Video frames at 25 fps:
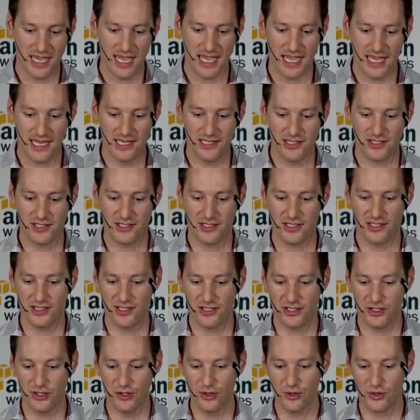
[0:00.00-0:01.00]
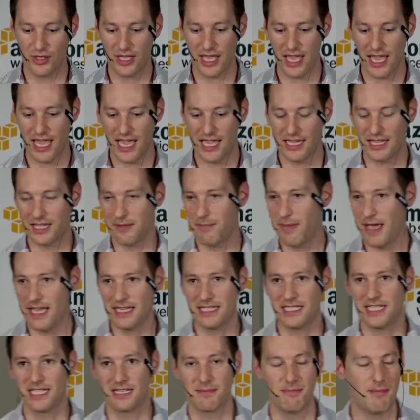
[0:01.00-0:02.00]
and you look at the
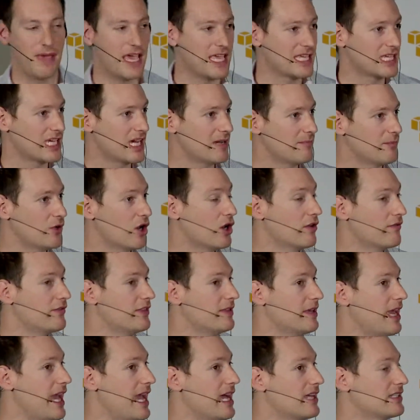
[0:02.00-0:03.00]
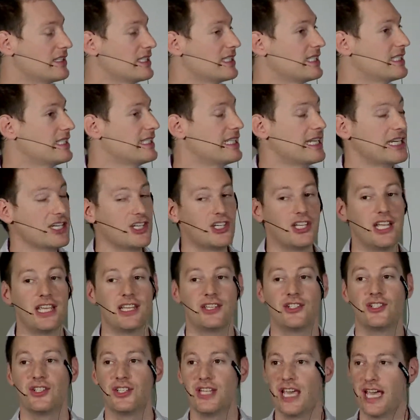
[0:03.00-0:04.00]
basic makeup of the houses that are
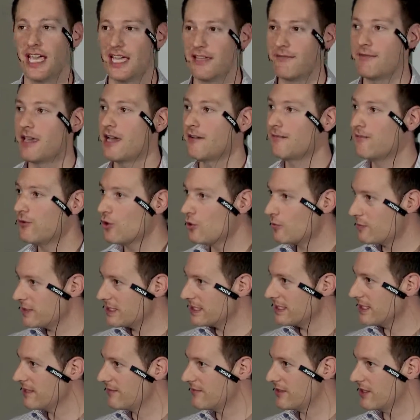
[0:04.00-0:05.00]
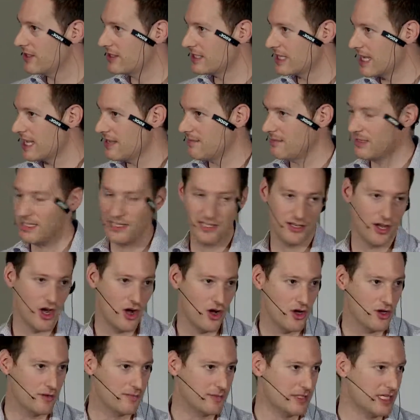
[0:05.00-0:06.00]
shared today. About 4% of those 8 million
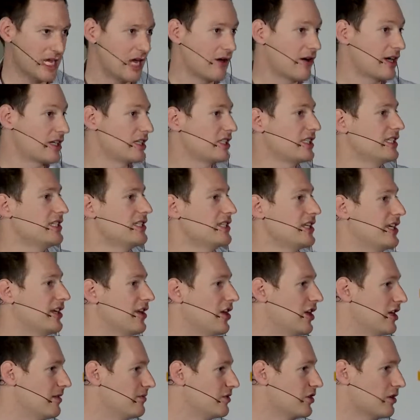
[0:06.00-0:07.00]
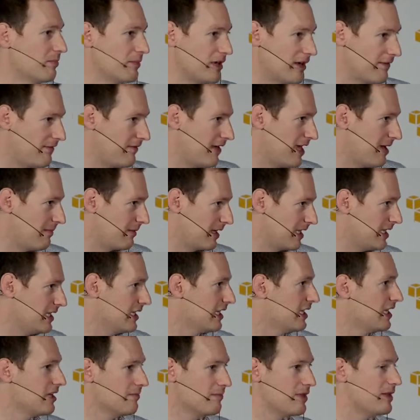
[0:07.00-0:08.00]
homes are actually shared homes, not by family,
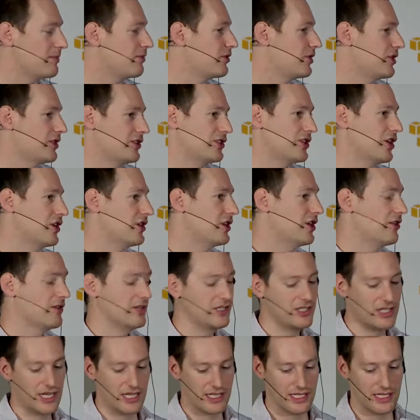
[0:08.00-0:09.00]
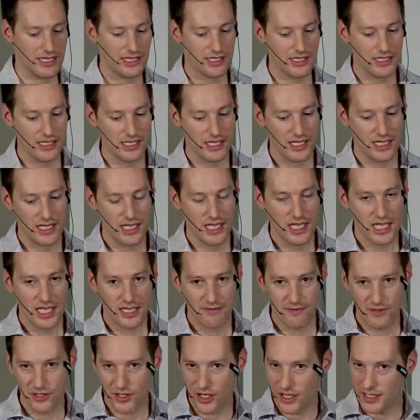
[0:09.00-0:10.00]
people that don't know each other.
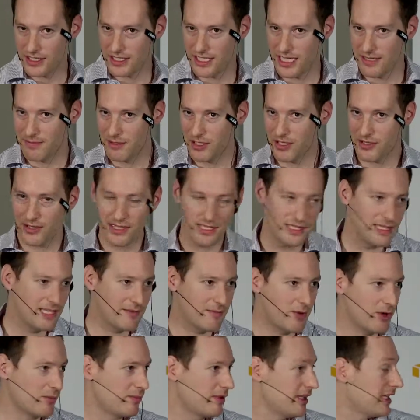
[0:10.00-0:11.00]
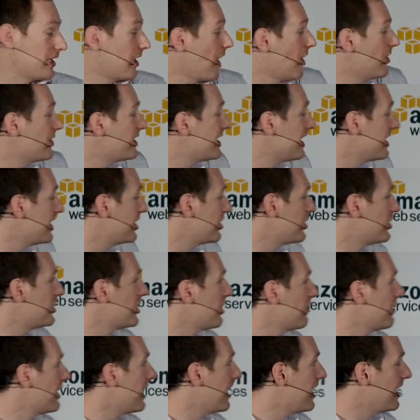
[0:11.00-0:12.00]
If you go deeper, you think they're probably co-tenants
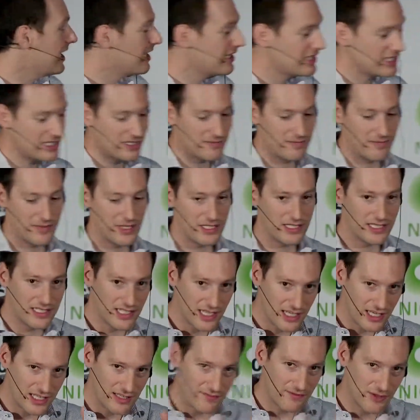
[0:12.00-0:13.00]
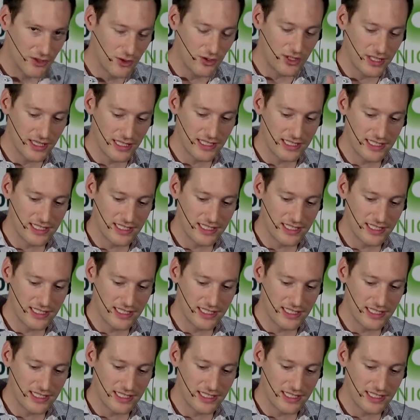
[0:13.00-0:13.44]
sharing a house, but if you look at the